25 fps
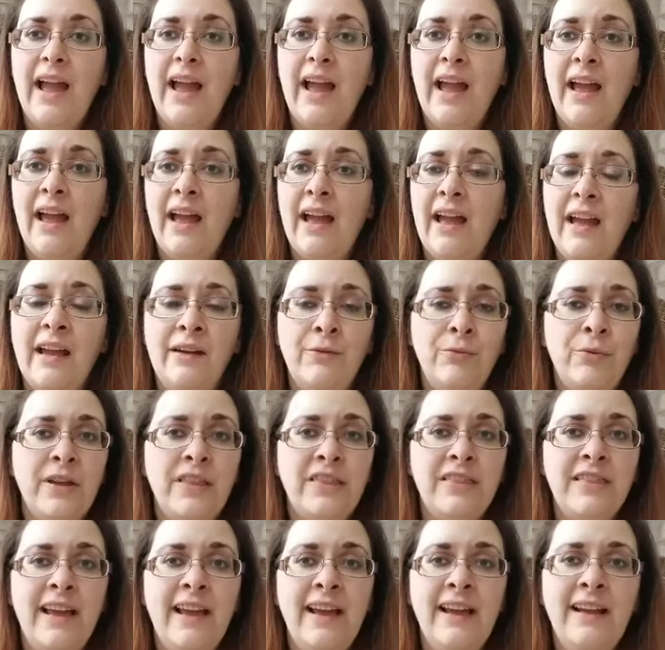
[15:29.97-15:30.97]
uh,
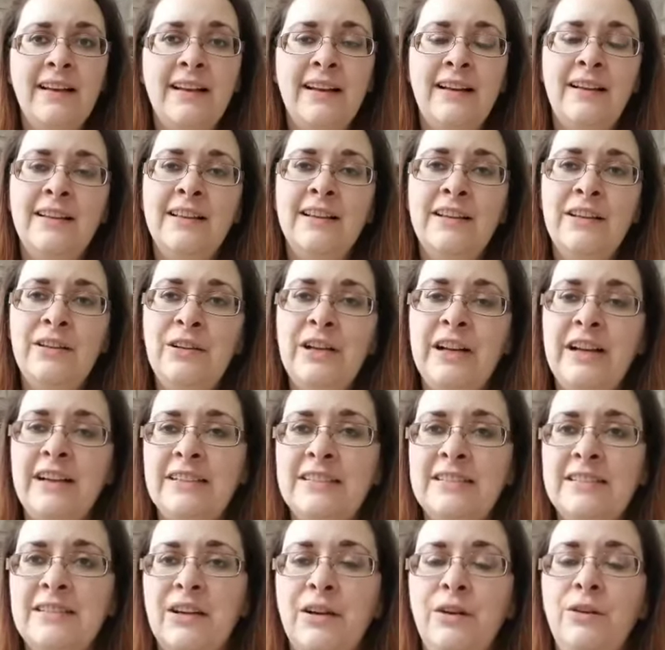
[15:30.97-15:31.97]
with that, I'll let you
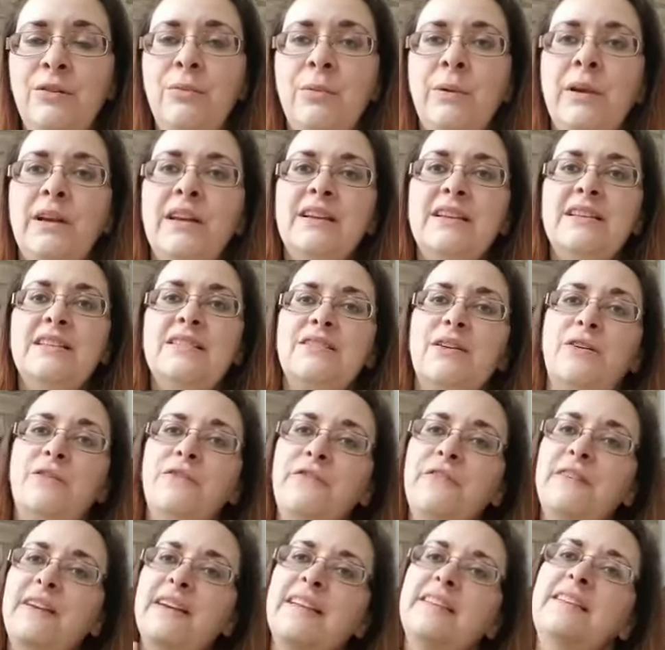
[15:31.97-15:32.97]
guys go.
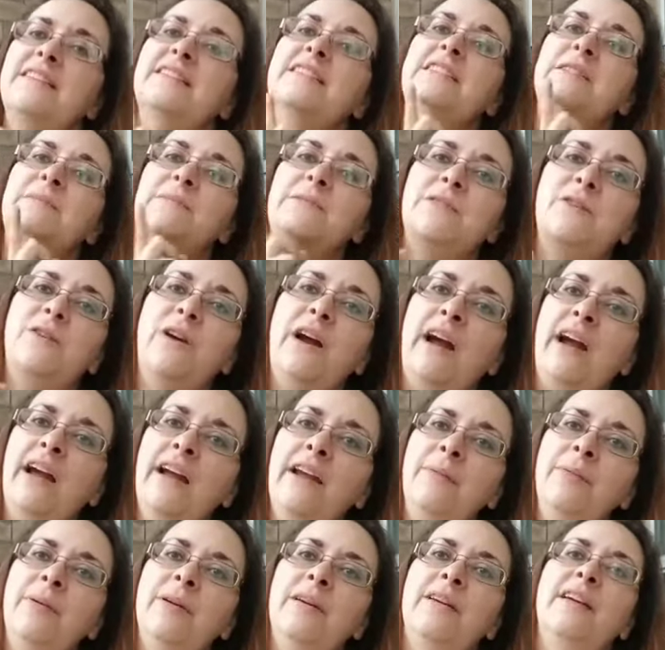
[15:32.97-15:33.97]
Don't forget to
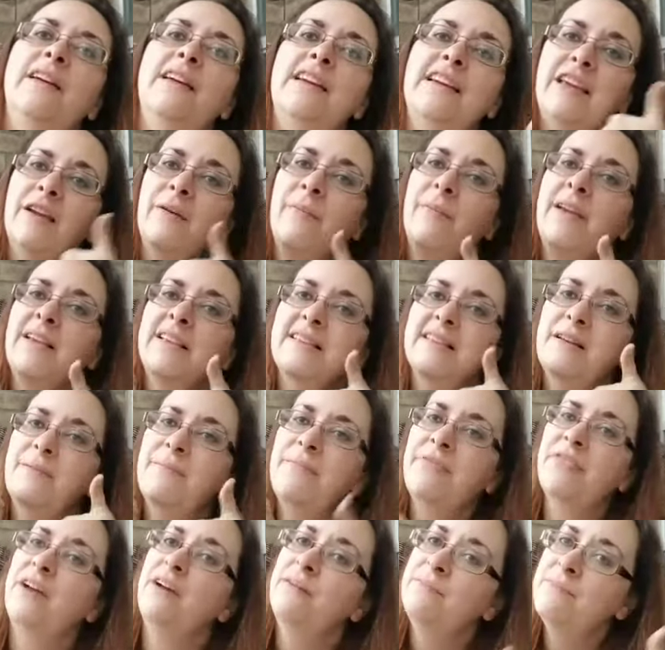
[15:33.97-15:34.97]
subscribe. Give me
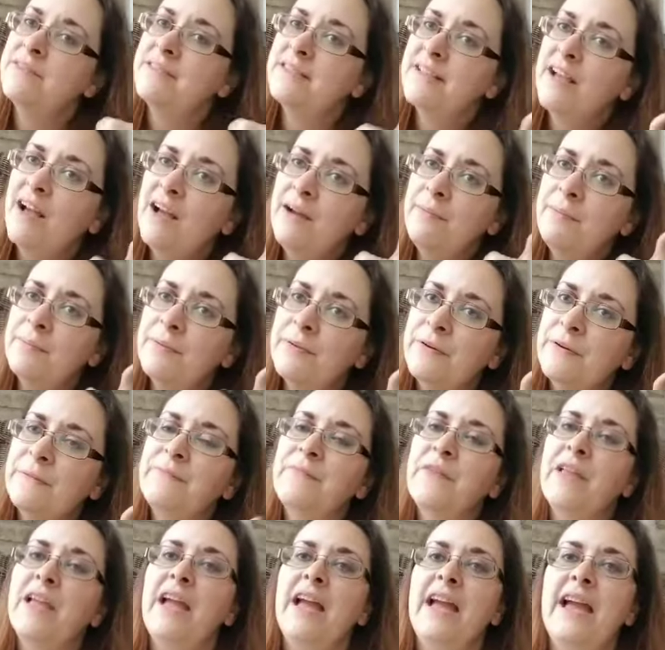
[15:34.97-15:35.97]
some thumbs up.
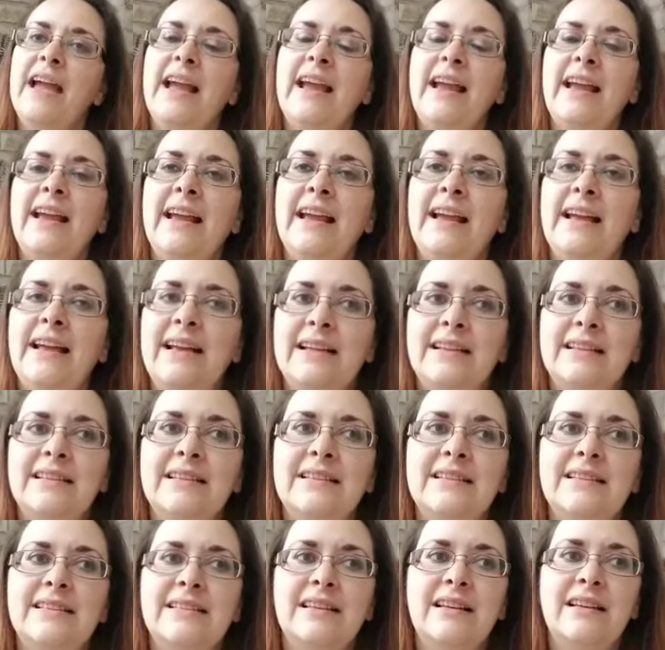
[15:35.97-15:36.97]

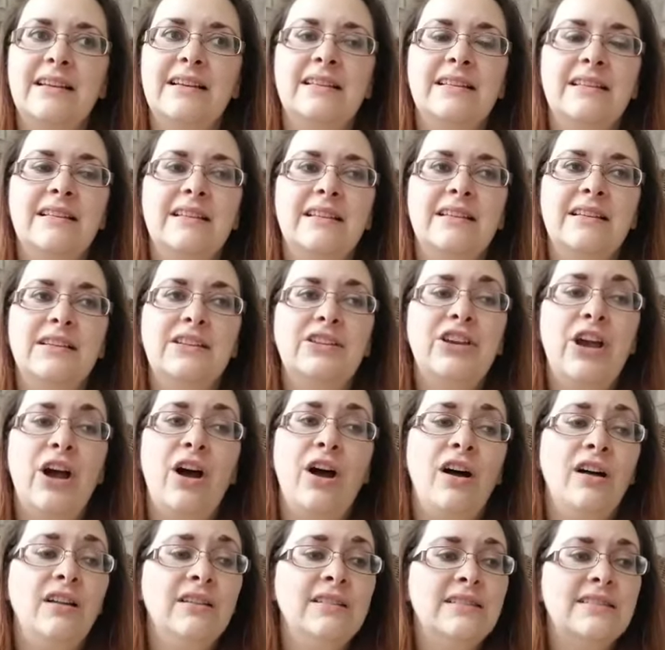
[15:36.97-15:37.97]
And
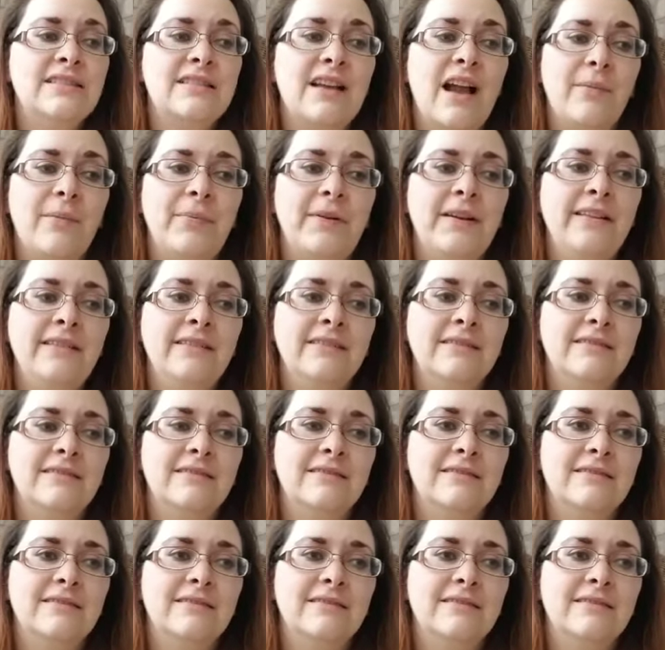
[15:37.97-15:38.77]
y'all, stop it.